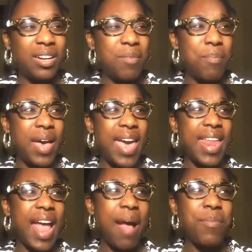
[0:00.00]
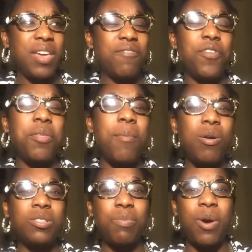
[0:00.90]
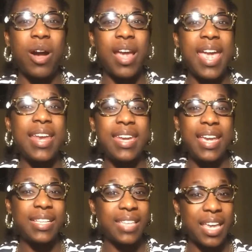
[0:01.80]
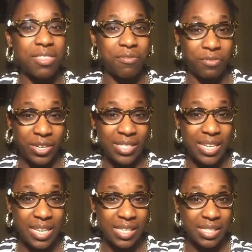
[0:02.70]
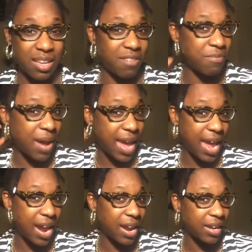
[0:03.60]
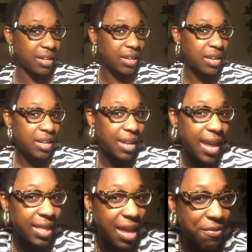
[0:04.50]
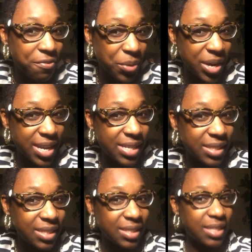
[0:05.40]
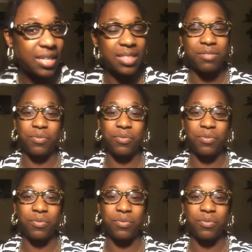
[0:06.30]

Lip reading: but I mean, for the most part, it did take the frizziness of my hair, like that frizz. The